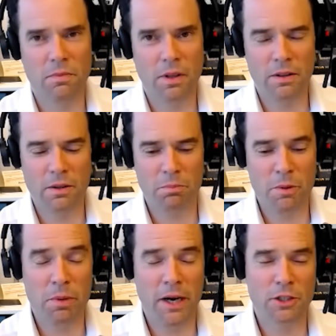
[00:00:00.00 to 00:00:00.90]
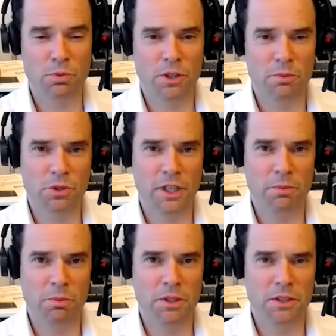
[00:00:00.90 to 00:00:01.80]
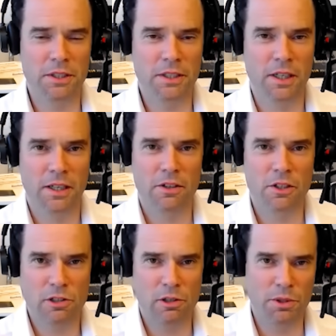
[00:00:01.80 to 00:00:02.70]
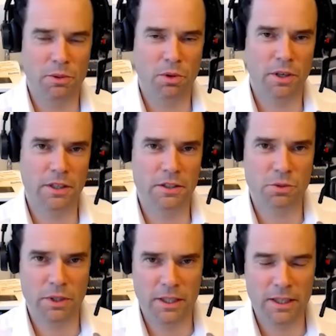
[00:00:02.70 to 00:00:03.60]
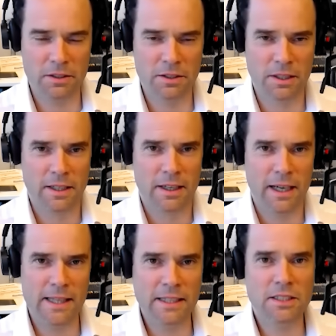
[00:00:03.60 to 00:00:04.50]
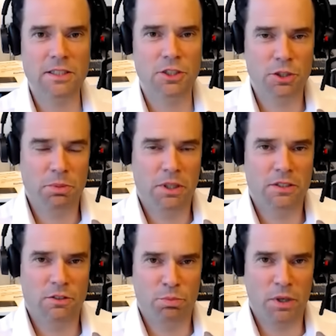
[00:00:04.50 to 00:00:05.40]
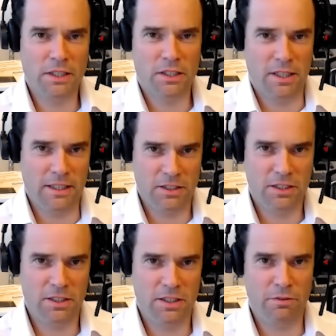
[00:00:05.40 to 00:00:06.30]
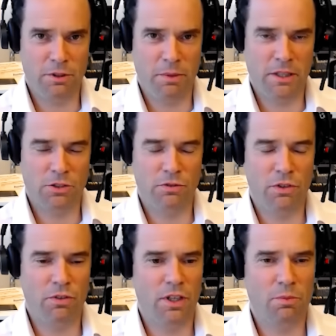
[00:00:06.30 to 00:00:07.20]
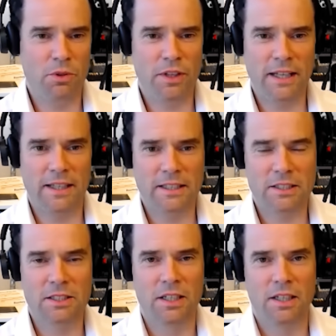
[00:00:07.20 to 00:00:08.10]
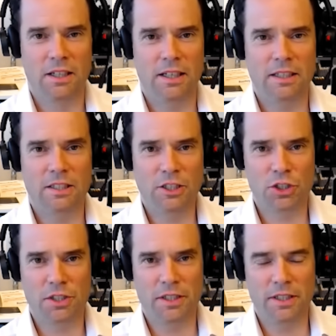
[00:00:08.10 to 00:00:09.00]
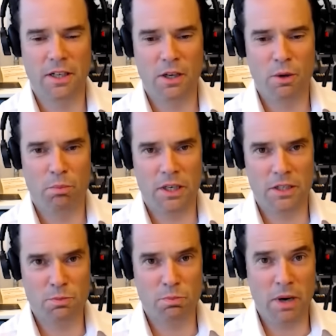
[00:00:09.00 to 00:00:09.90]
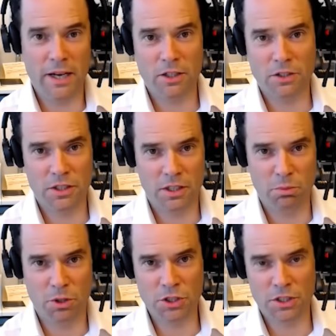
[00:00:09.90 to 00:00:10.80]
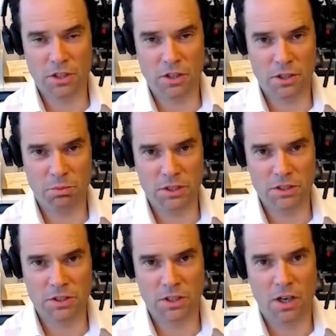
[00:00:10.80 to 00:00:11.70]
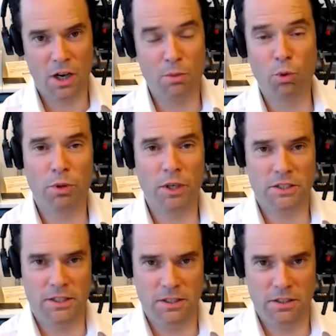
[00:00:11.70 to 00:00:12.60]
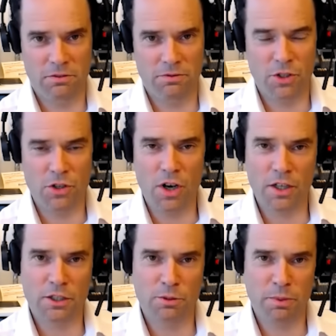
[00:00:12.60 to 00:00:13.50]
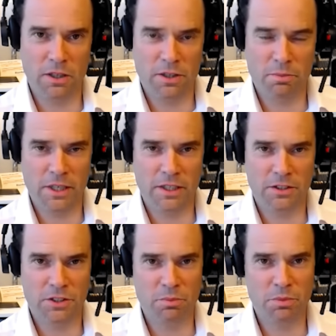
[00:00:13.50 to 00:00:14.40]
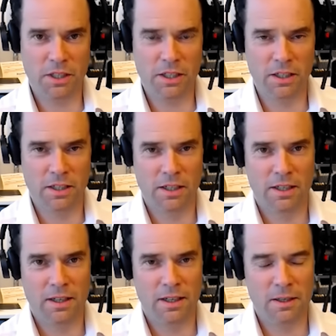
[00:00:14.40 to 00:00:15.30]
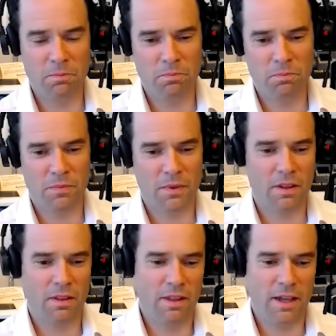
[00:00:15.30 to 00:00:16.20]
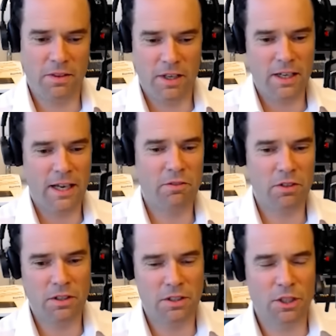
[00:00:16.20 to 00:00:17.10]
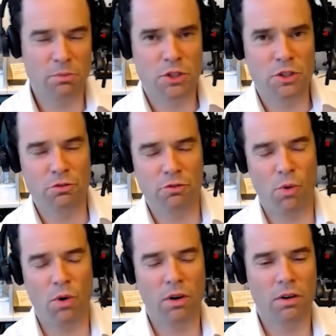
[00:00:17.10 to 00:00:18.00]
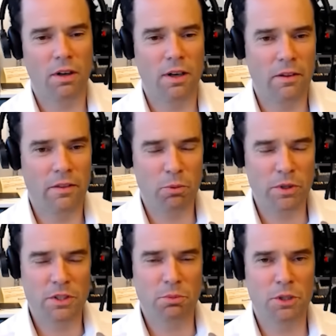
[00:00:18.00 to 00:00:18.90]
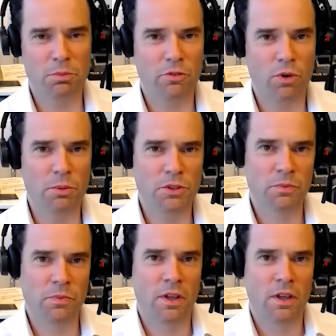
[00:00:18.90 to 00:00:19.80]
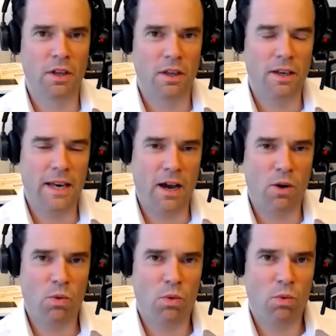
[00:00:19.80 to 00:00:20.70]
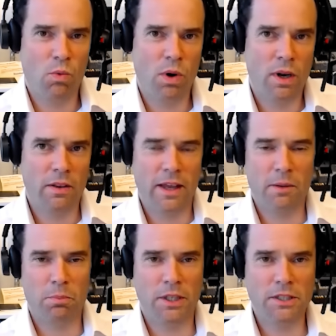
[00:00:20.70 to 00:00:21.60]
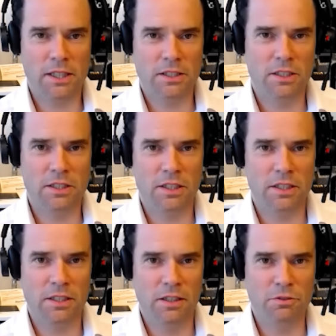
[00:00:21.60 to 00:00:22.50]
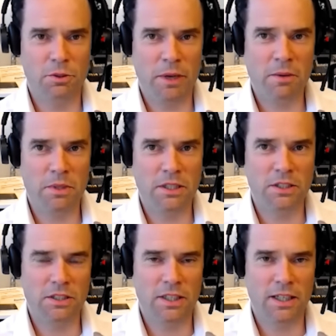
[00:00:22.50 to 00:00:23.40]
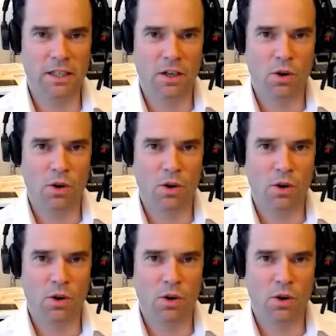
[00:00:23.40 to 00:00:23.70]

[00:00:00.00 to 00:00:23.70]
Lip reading: the buyers with the most capability, then slowly working its way down. And that's essentially because of price elasticity of demand. So if you think about that, that's essentially because buyers in emerging economies are more price sensitive. They're not going to spend a lot of money on something that they can have a substitute for that with similar performance. Now, what that price elasticity of demand means is that